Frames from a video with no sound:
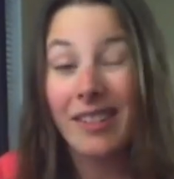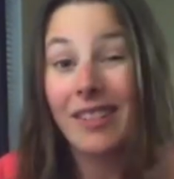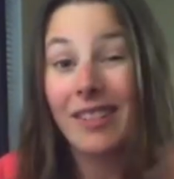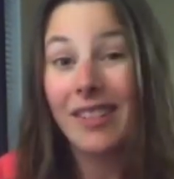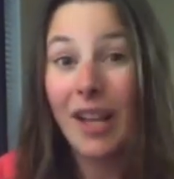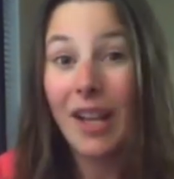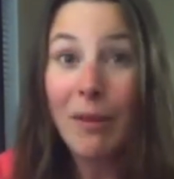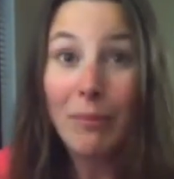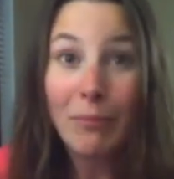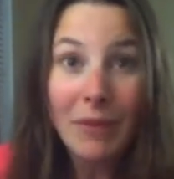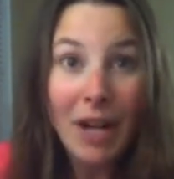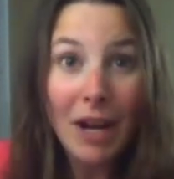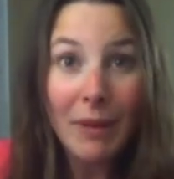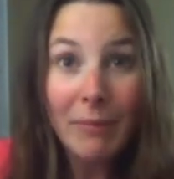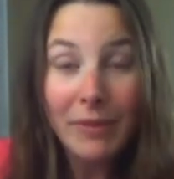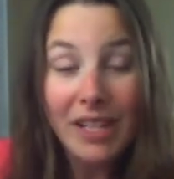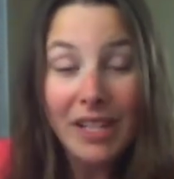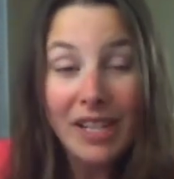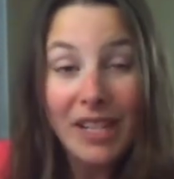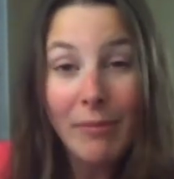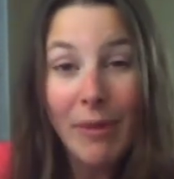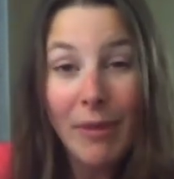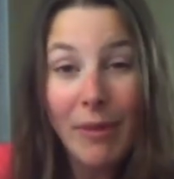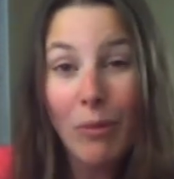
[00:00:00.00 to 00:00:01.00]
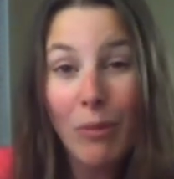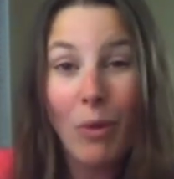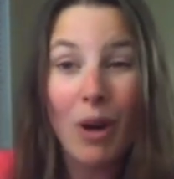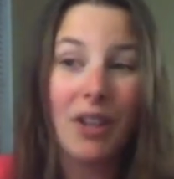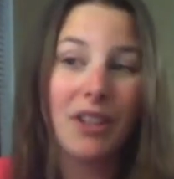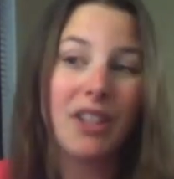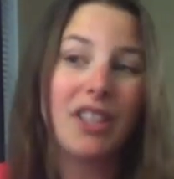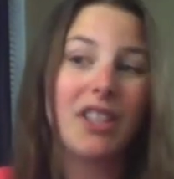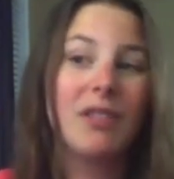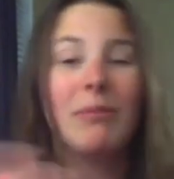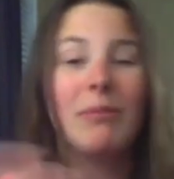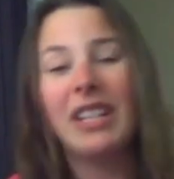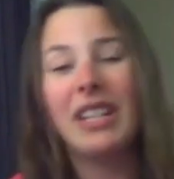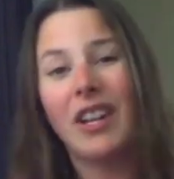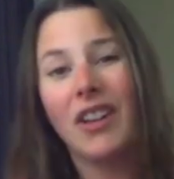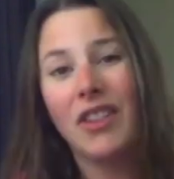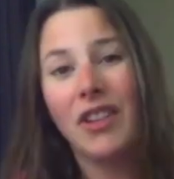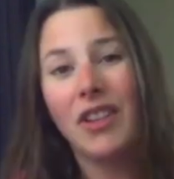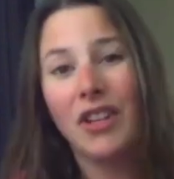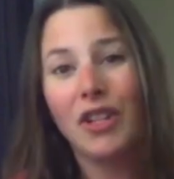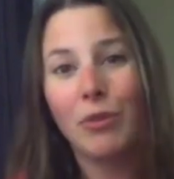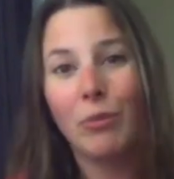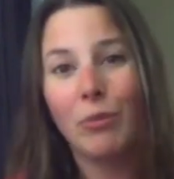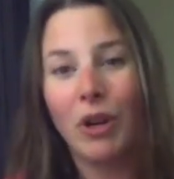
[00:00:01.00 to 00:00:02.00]
Some companies might want them and
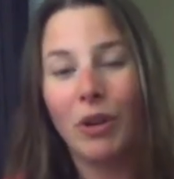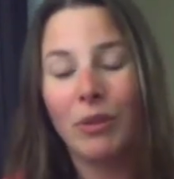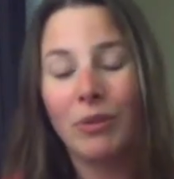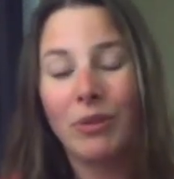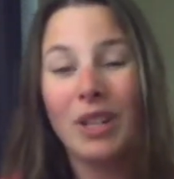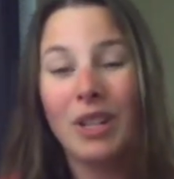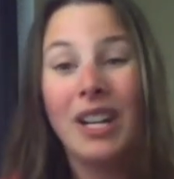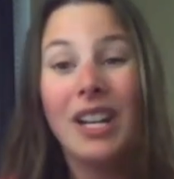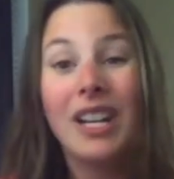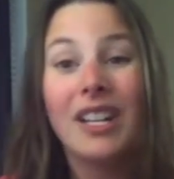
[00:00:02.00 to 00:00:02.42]
others won't.